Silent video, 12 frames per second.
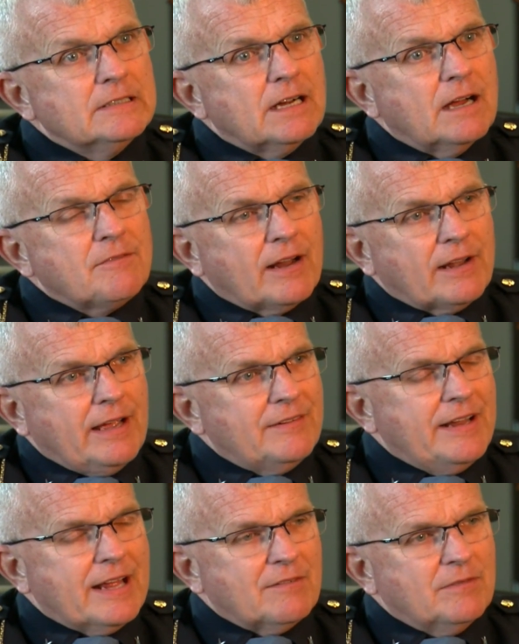Yeah.
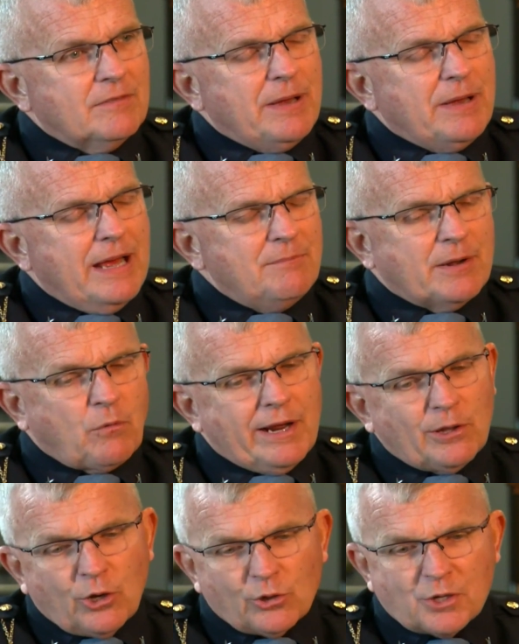I finally
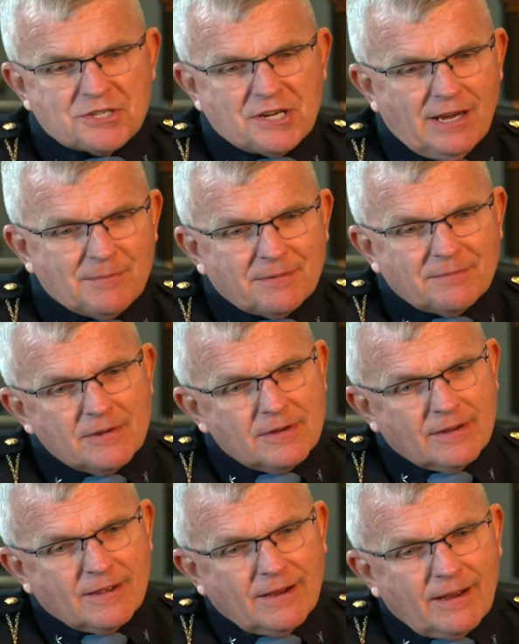hadn't been away in a
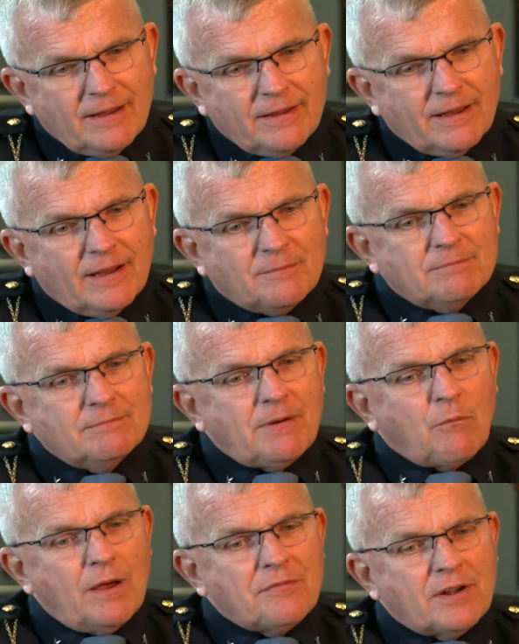long time, and
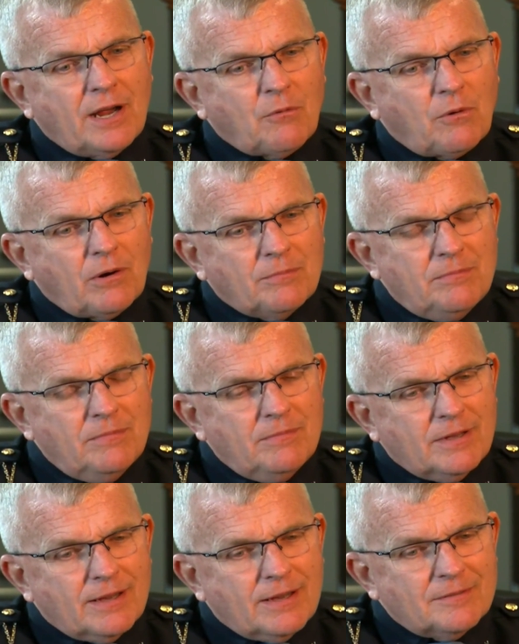my
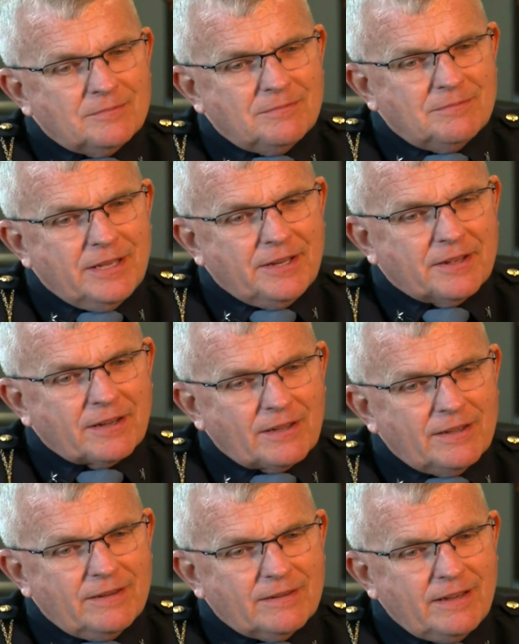wife and I were
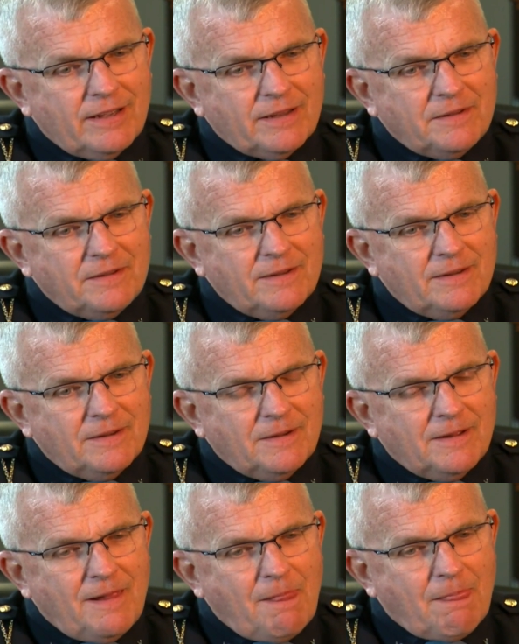in
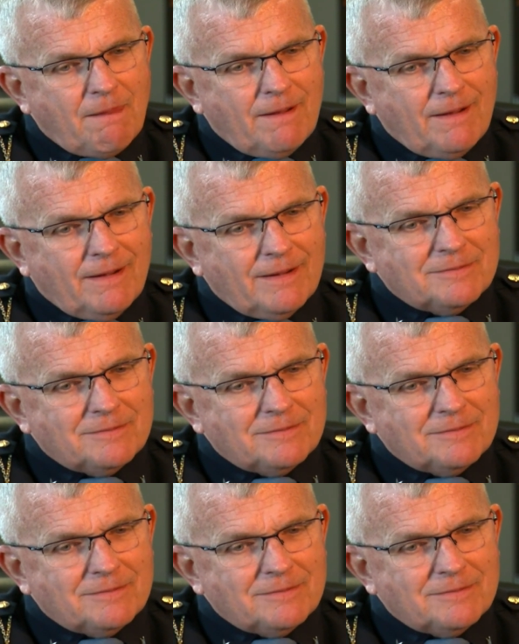Italy, and